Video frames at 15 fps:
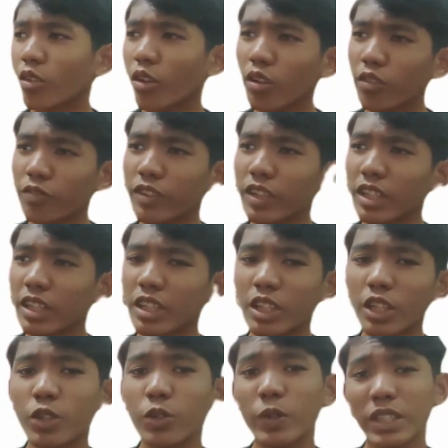solving
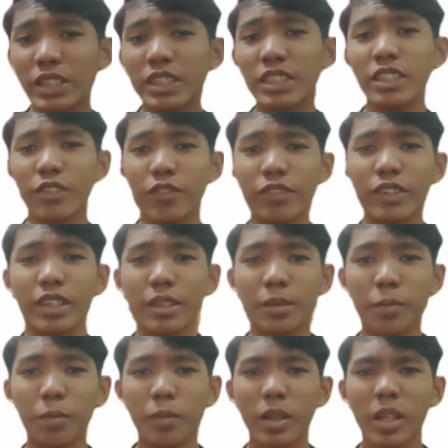the question given.
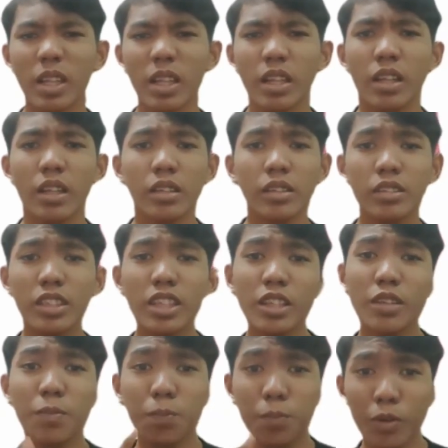
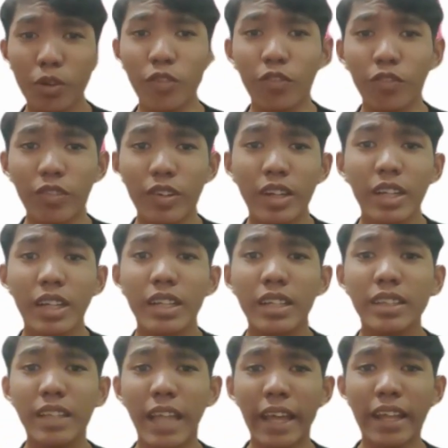This proves
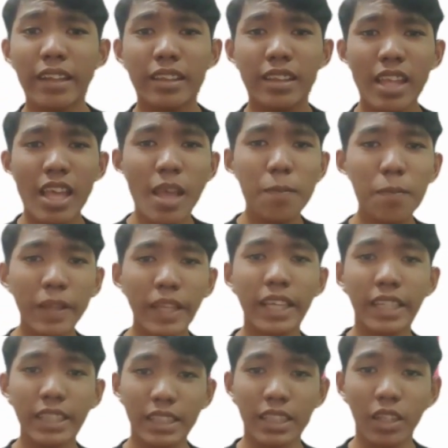that the
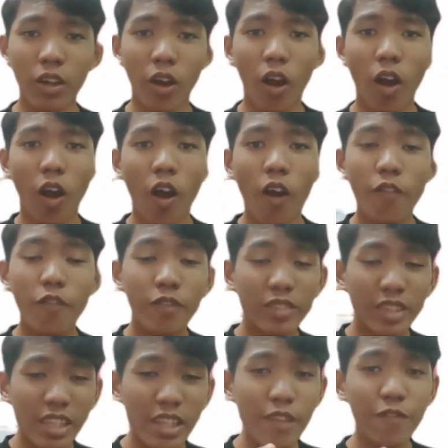application of
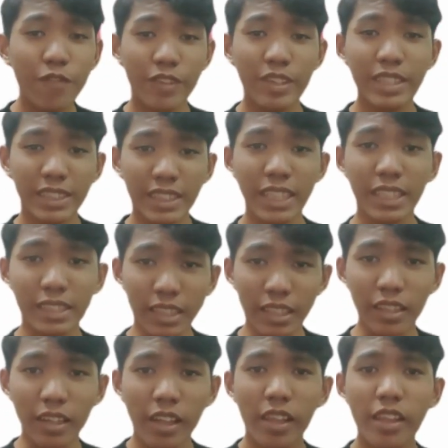
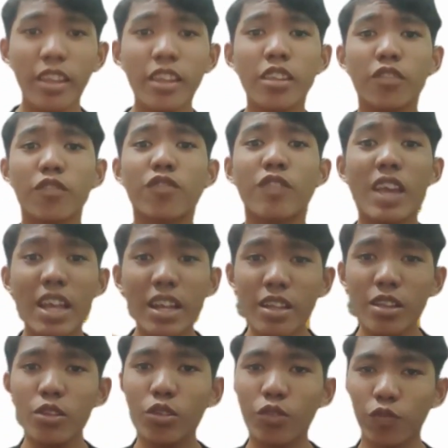differentiation is very
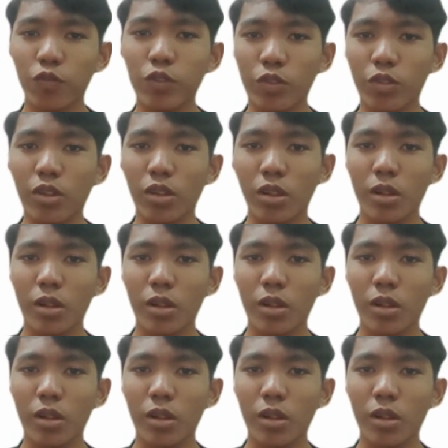useful